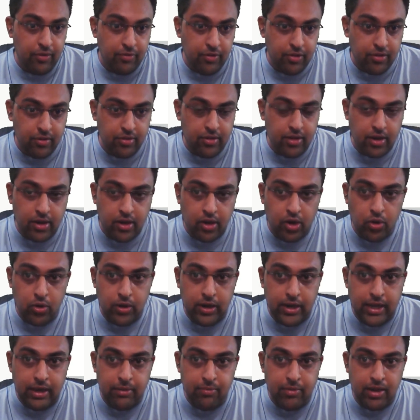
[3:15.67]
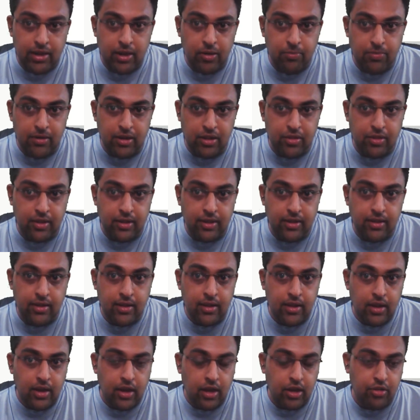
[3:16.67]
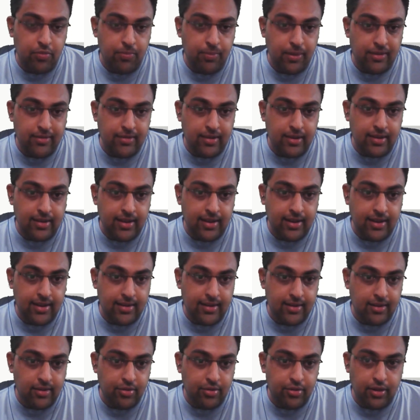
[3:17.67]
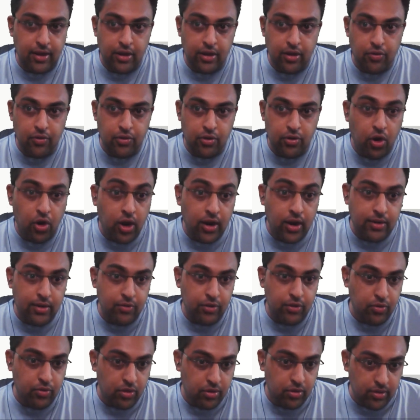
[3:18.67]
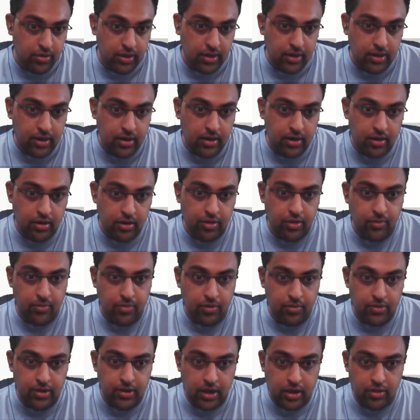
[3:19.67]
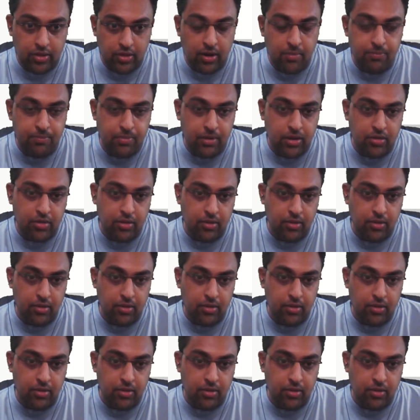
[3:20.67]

which is the account name, and replacing a special characters kind of dot, which was there in some of the examples.